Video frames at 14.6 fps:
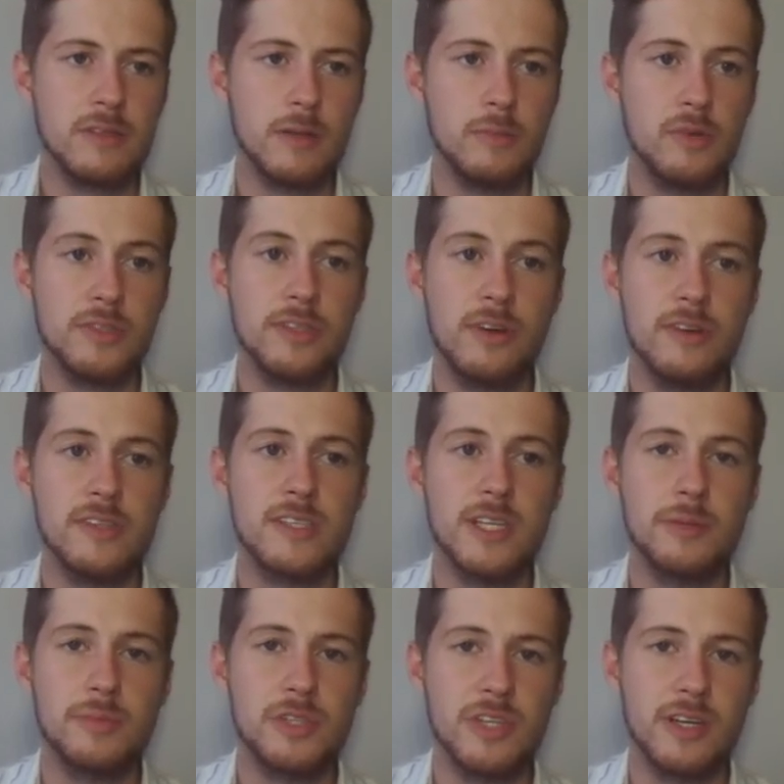I'm also going to
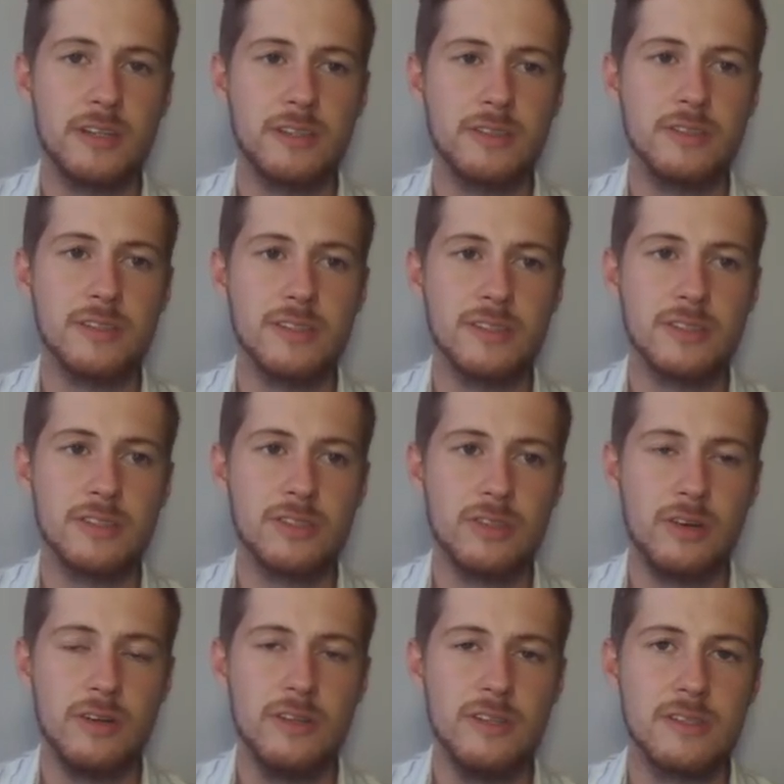skip shells and
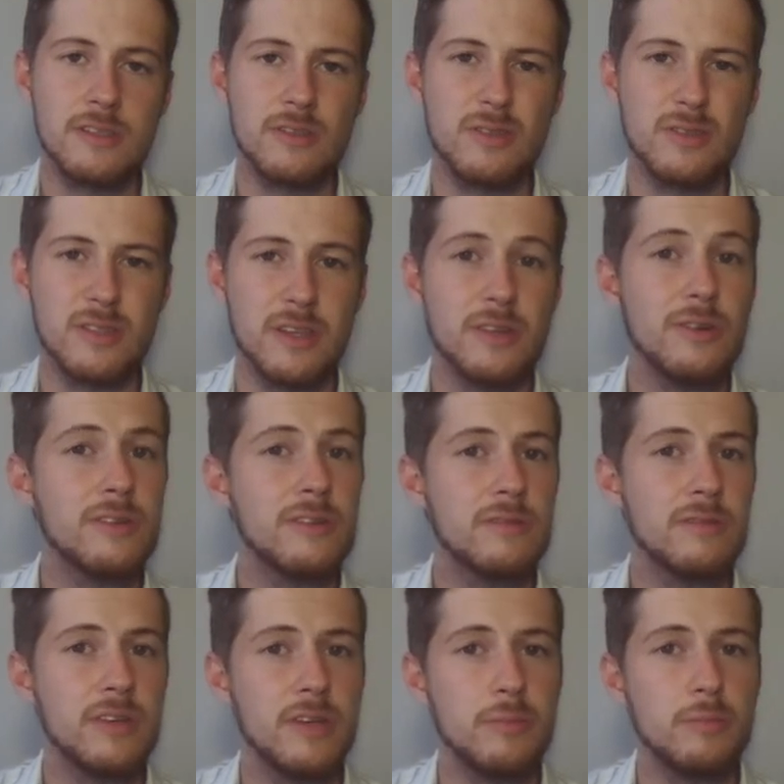solids because they're not
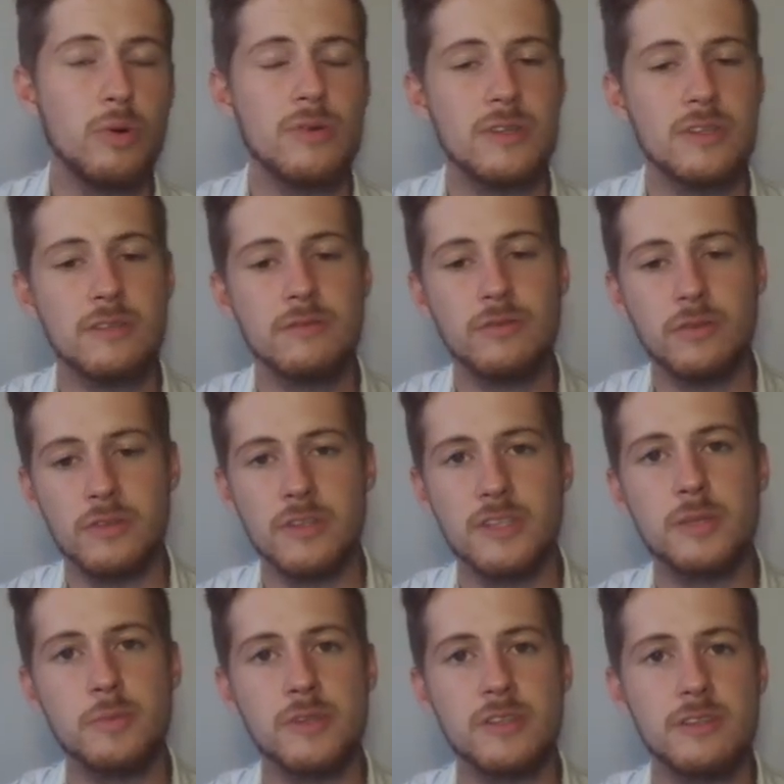very important for this
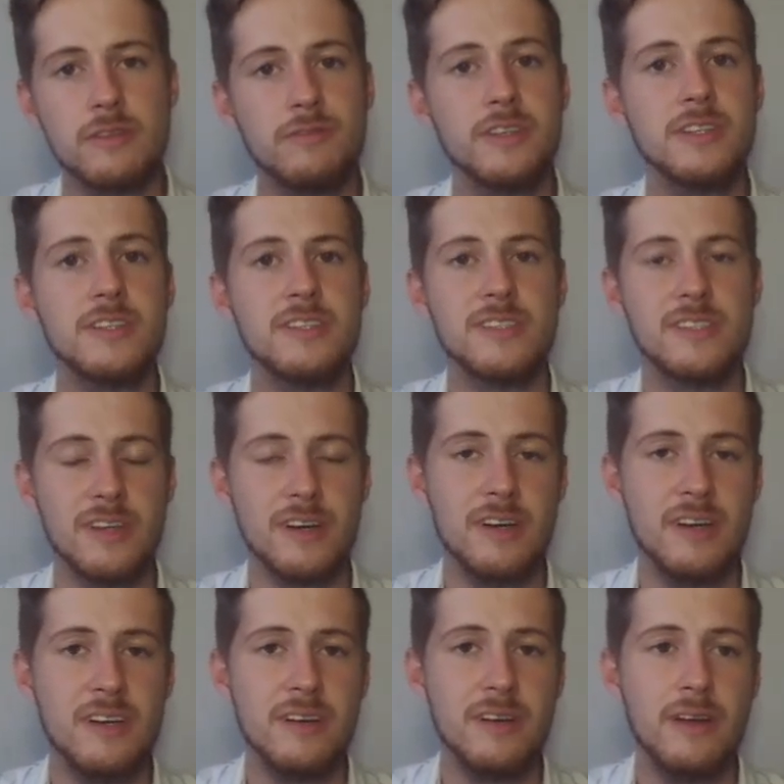specific
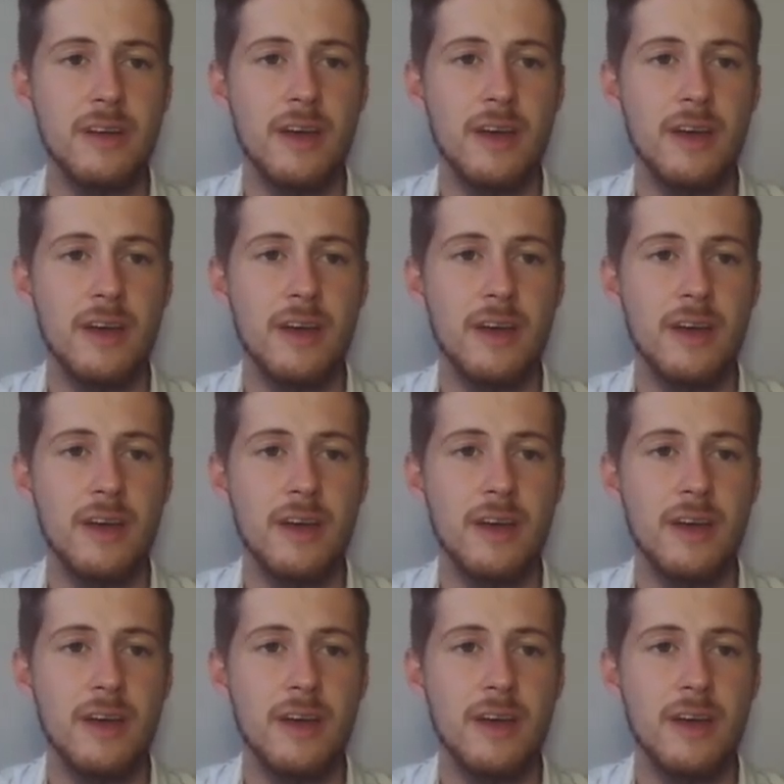design.